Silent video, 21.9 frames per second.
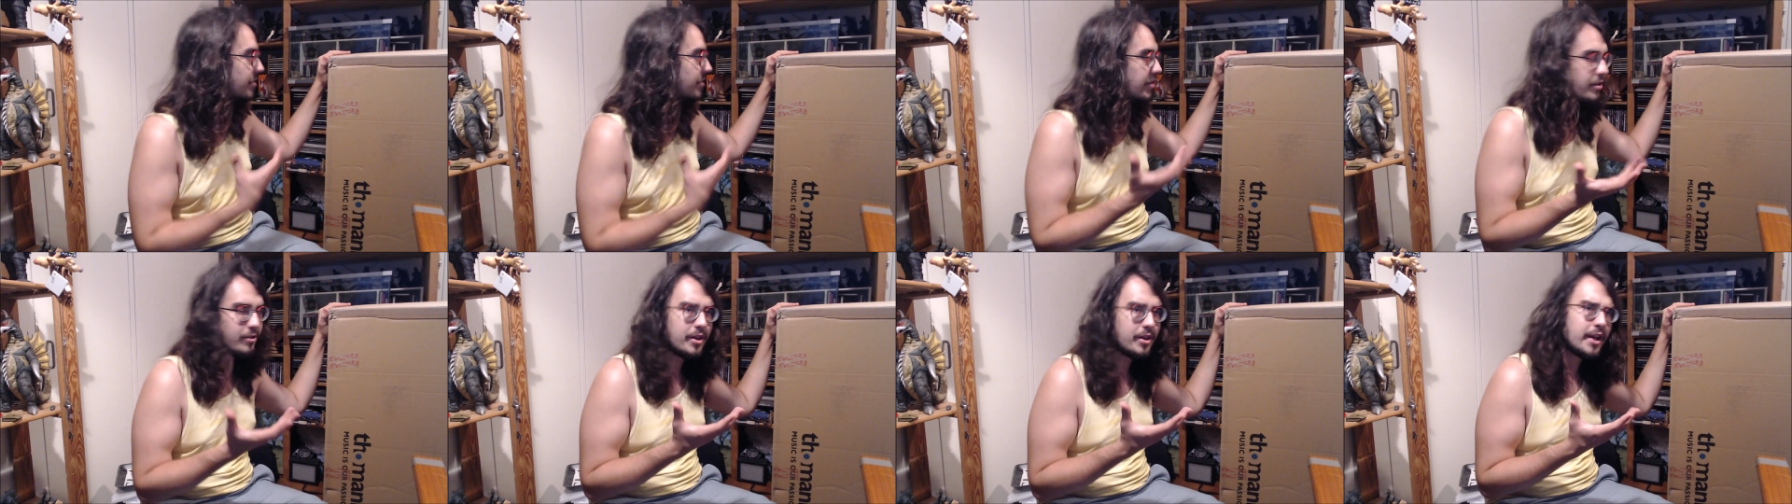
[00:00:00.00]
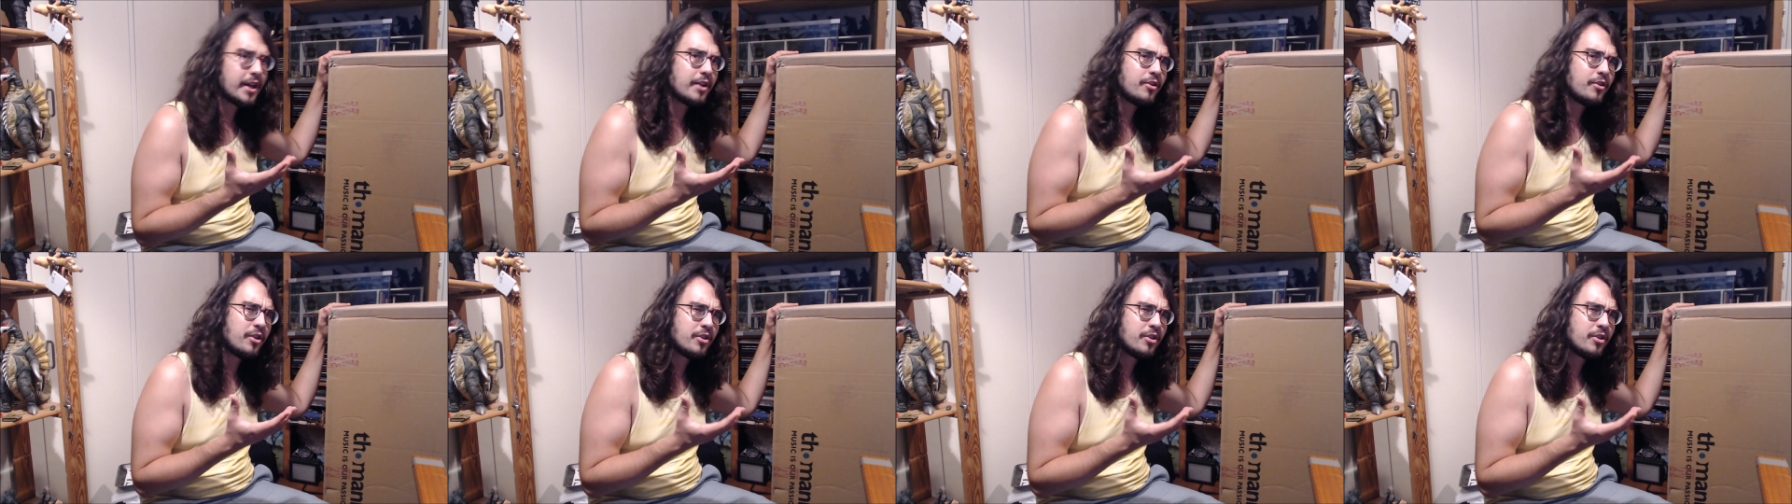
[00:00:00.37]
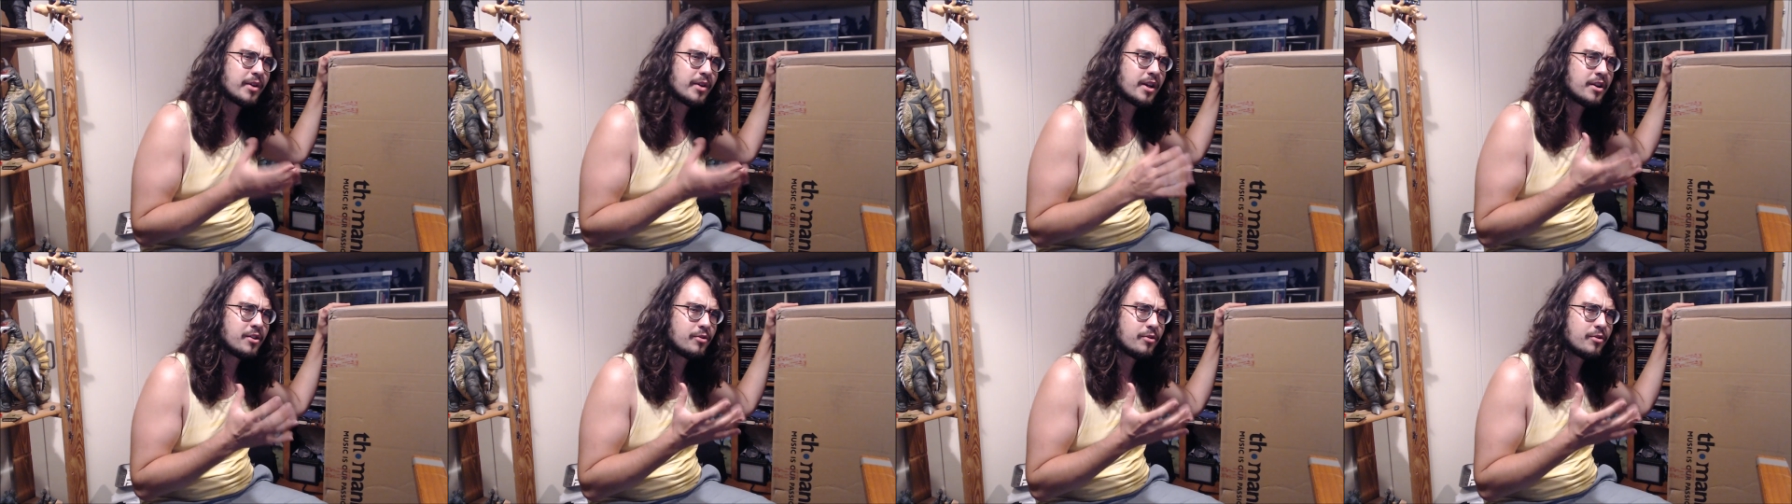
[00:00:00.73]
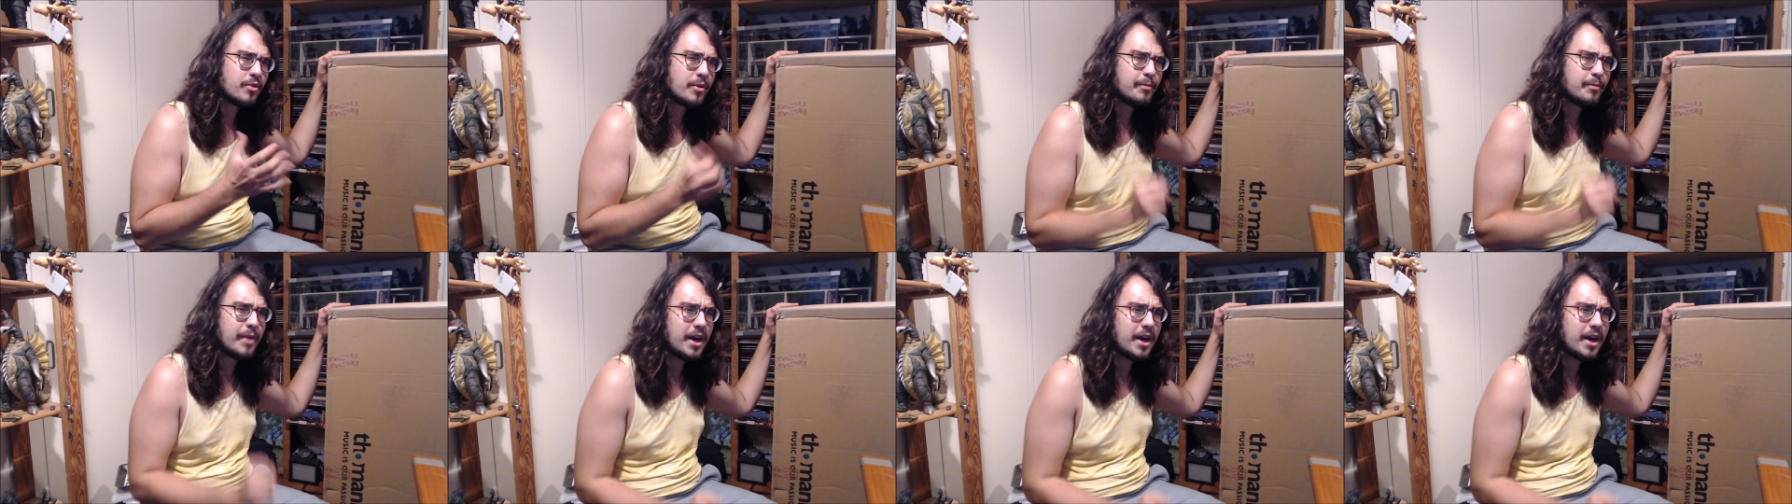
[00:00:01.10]
you know, later on we're going to do a
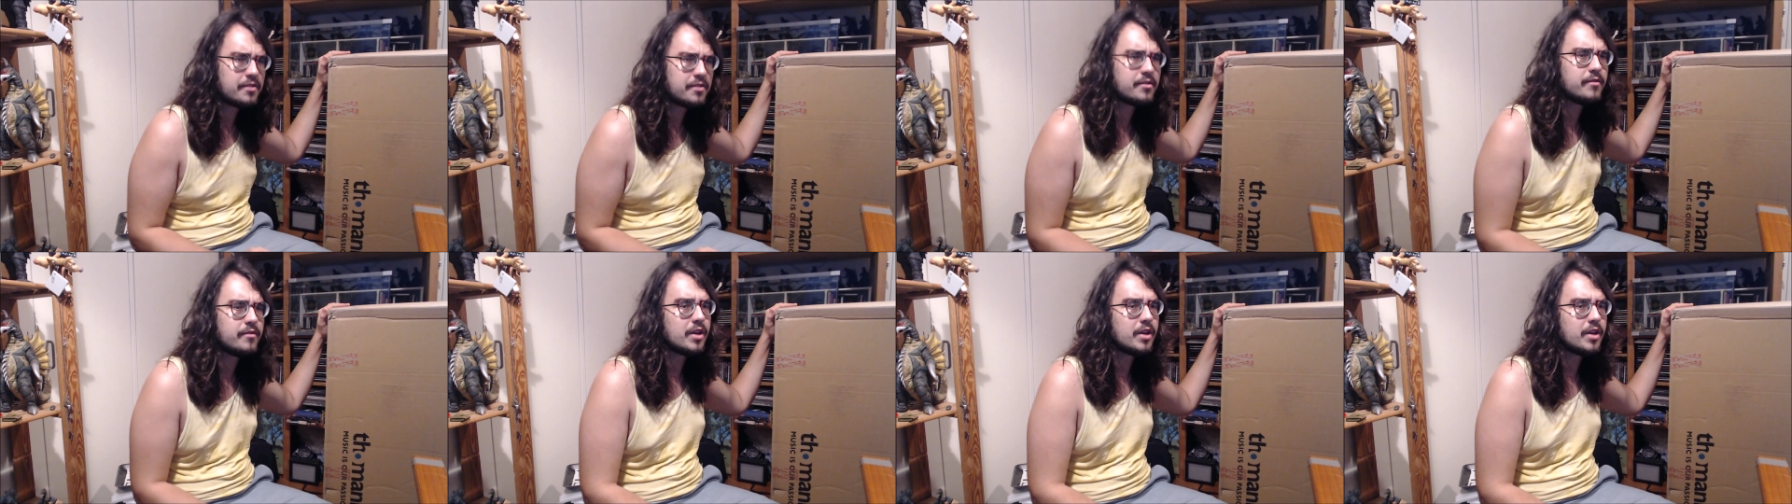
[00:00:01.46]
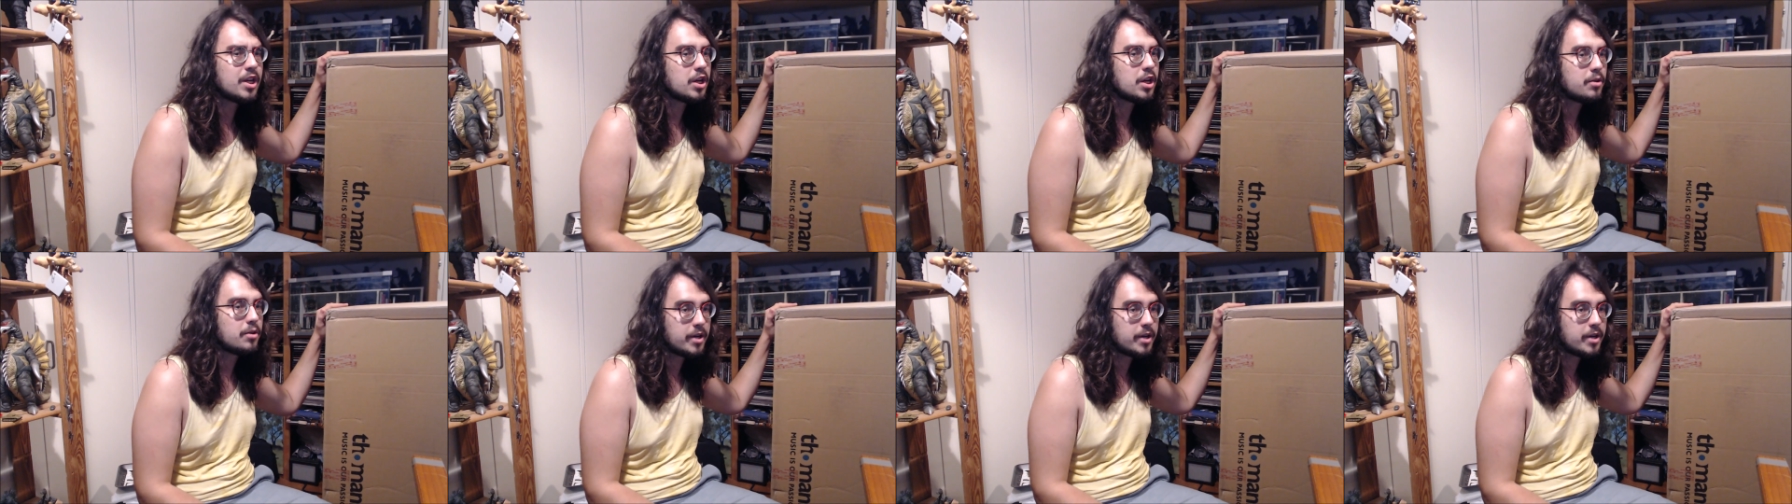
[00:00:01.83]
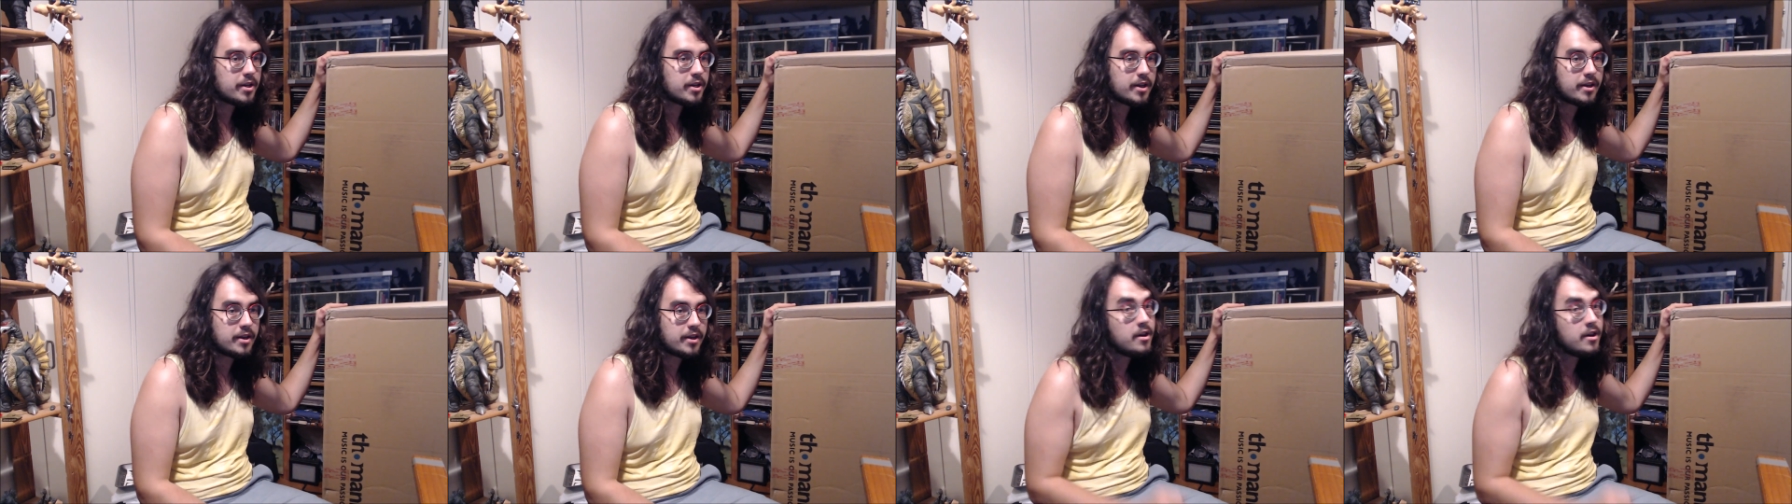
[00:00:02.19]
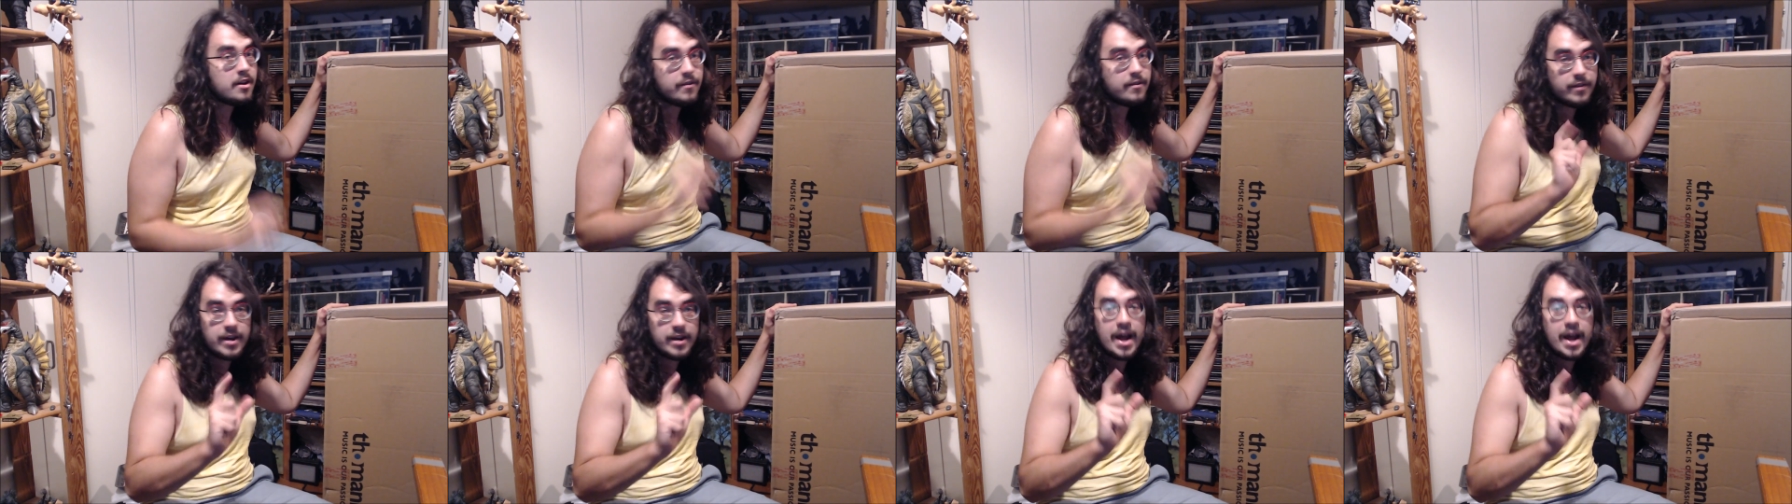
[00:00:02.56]
comparison video, but
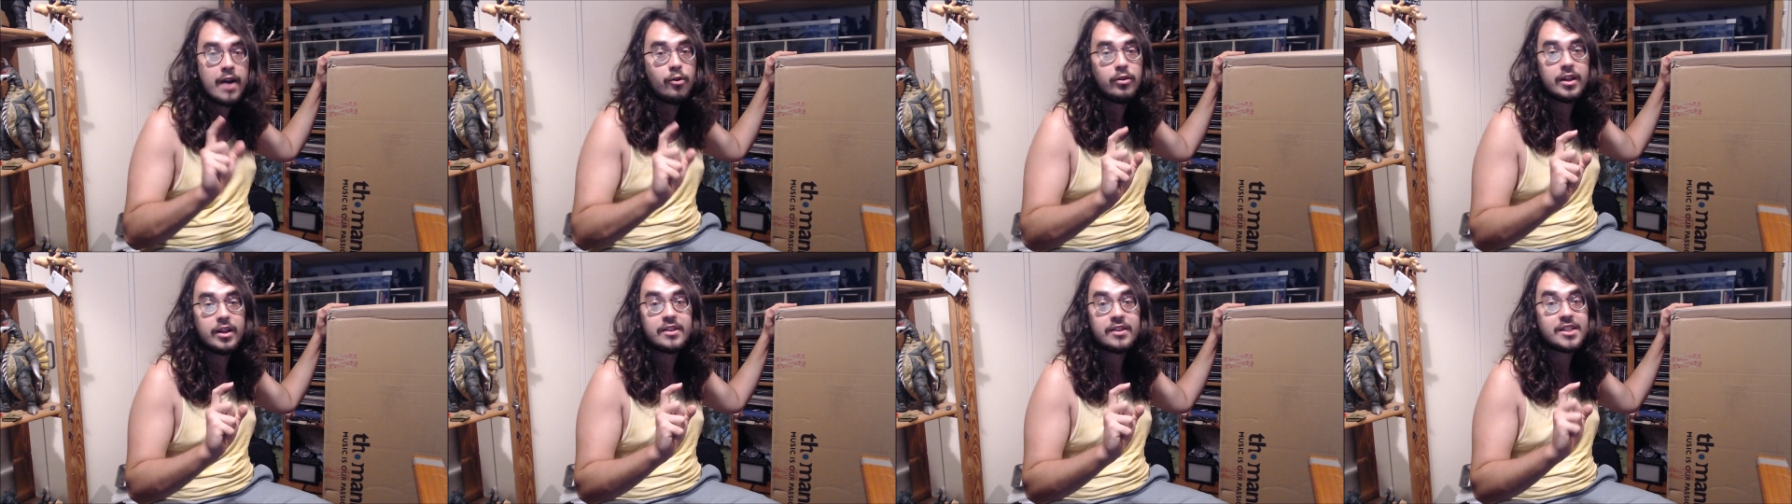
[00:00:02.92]
for now, let's